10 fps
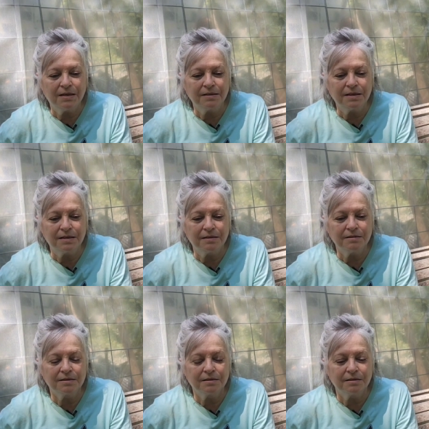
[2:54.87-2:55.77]
it
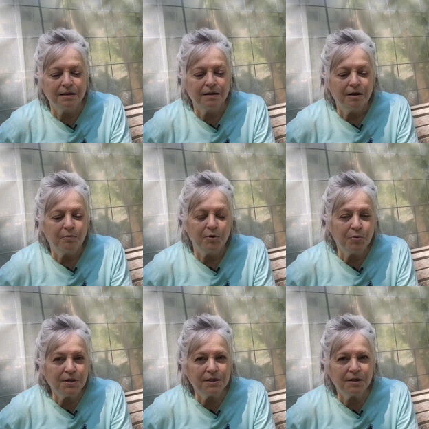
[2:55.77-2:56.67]
is, we
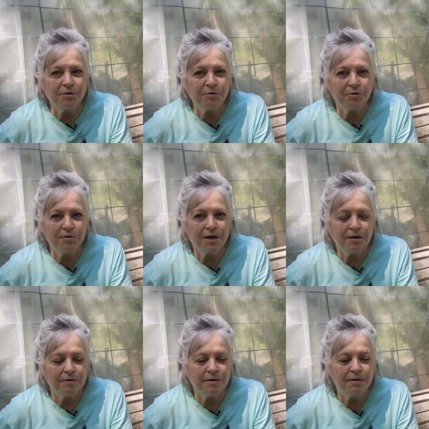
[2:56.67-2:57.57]
went down through
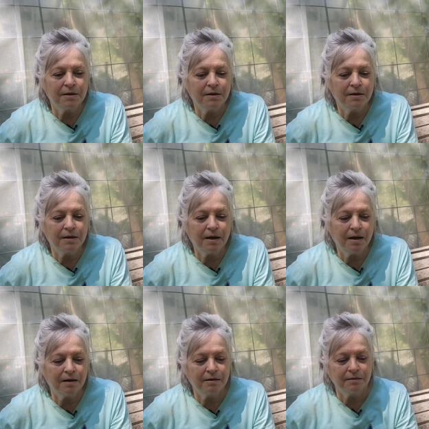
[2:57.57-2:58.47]
there
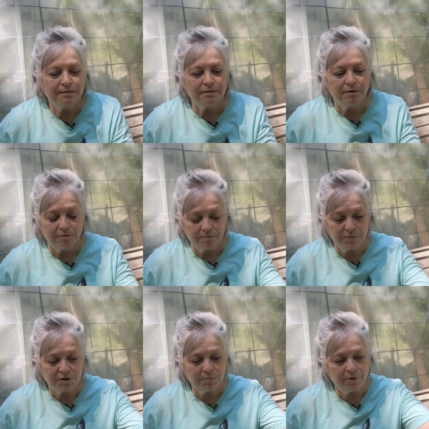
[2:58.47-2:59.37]
and, or
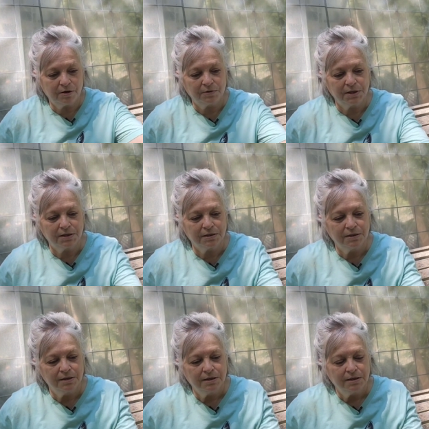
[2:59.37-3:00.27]
Mr. Brown
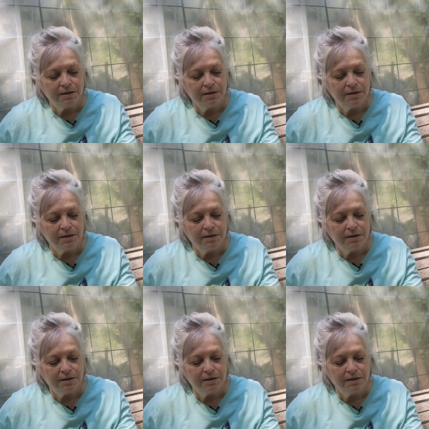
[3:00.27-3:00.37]
did,